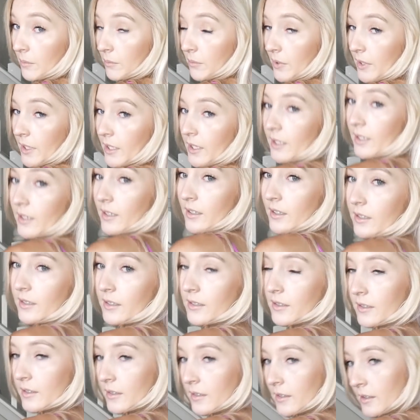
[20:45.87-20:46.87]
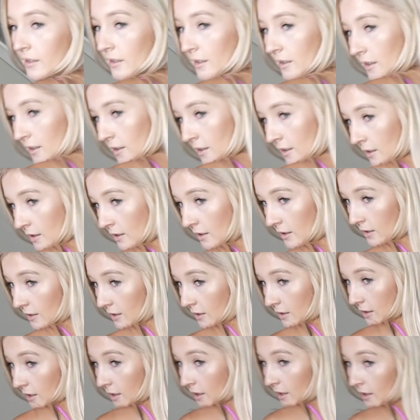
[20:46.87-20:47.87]
But
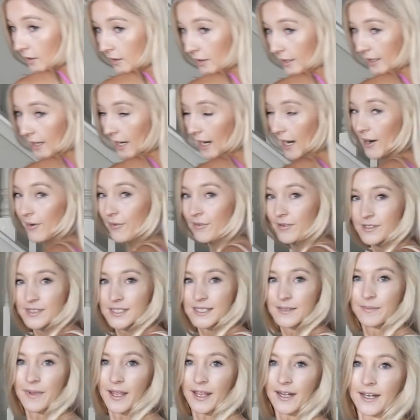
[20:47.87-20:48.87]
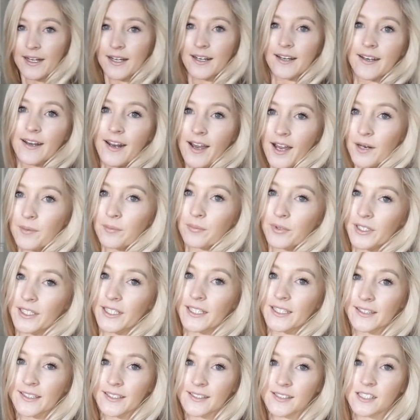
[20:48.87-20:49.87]
huh, like, I was debating not
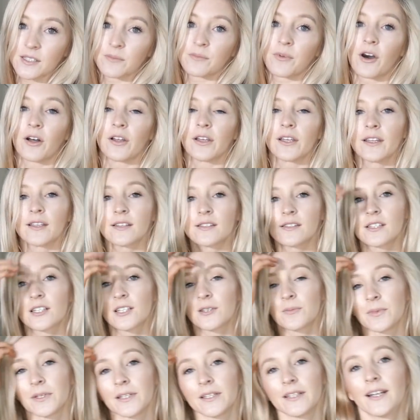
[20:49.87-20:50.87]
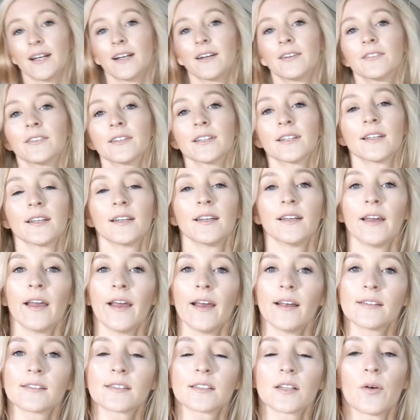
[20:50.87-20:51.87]
bringing this to Bali this year, but now
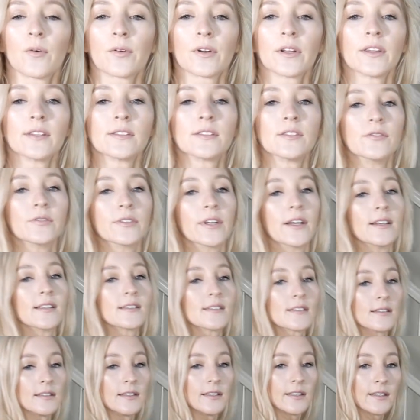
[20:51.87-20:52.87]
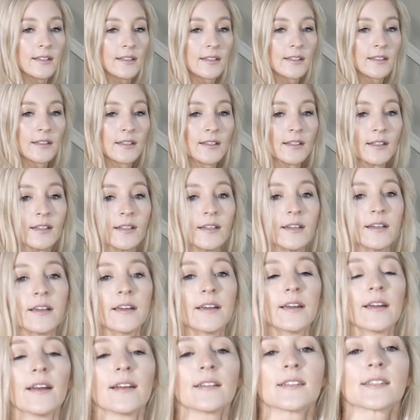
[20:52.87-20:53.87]
it's going in the suitcase.
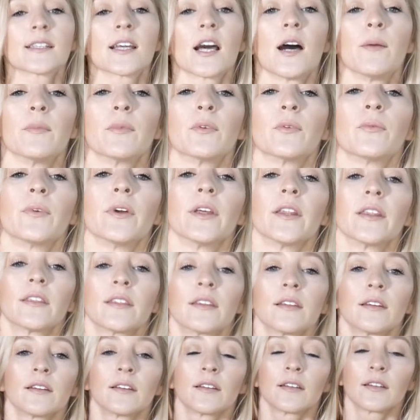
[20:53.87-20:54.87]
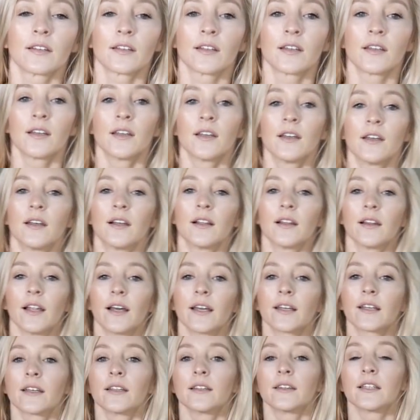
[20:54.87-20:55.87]
It's coming with.
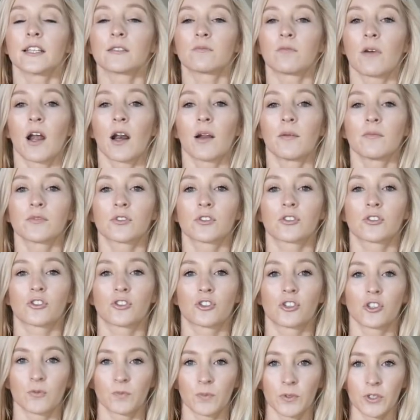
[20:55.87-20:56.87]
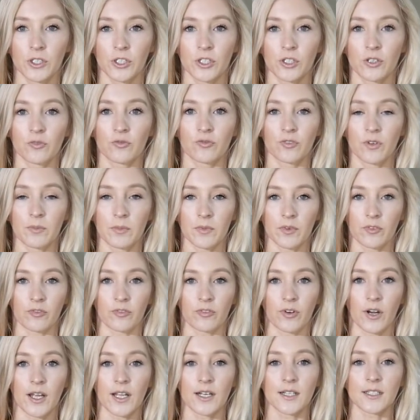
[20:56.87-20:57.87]
Like, these bottoms, super cute from the
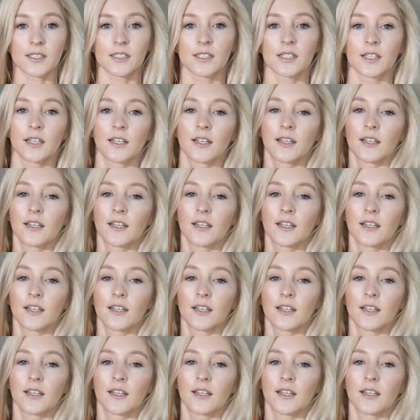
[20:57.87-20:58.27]
front.